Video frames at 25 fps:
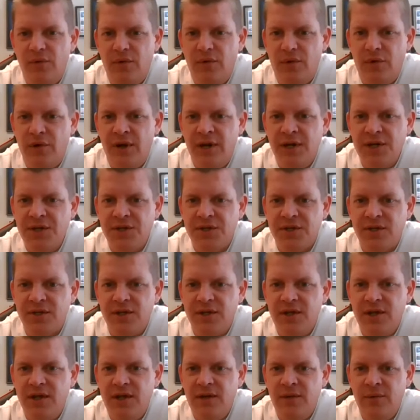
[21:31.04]

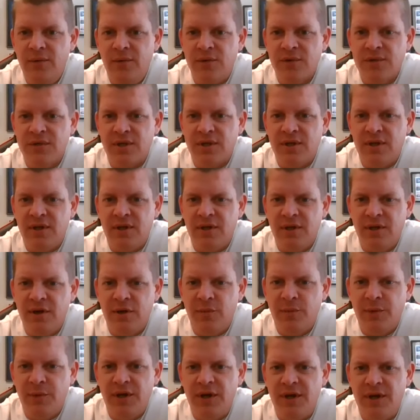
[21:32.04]
initially, he was a, a,
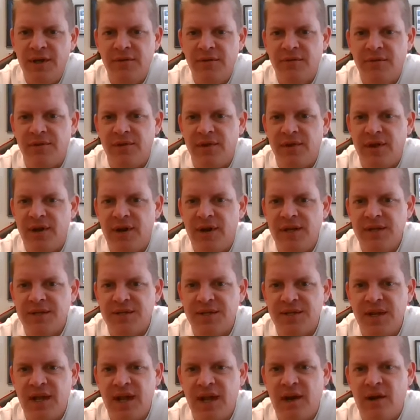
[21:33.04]
little bit different than he
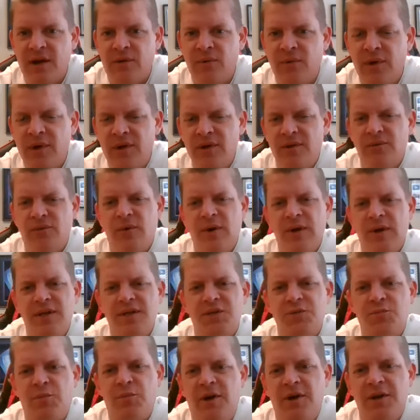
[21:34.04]
is now. What what
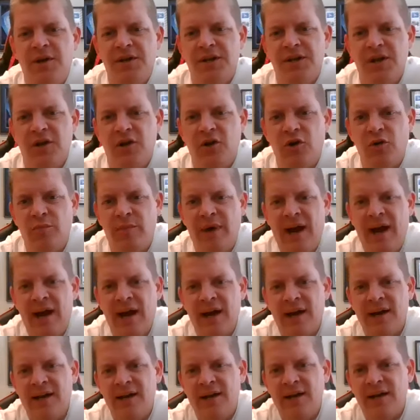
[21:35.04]
inspired you to go
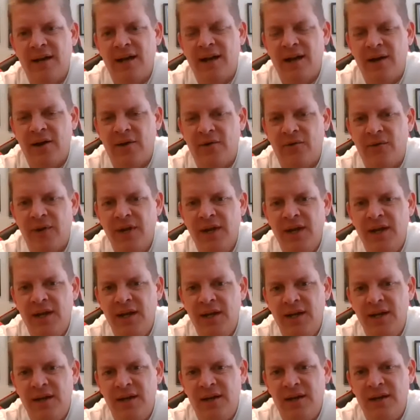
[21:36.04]
back and kind of
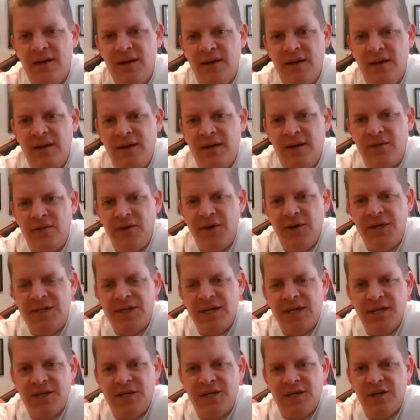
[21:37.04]
re
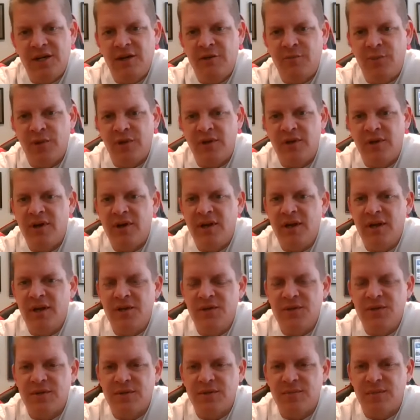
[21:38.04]
retouch up and, and
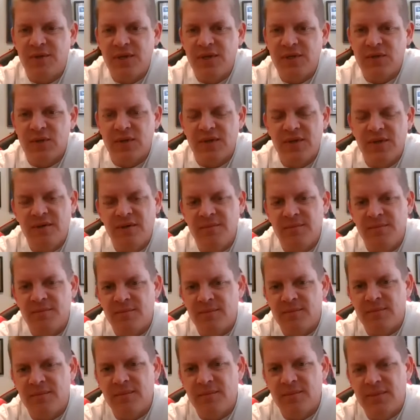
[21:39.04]
do some things with him?
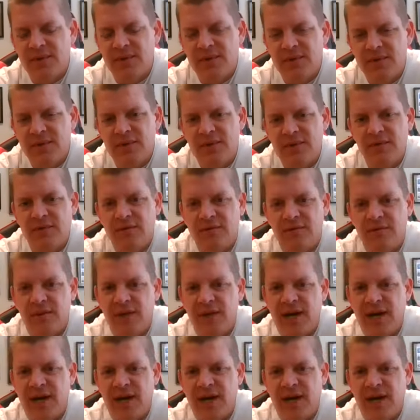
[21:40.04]
You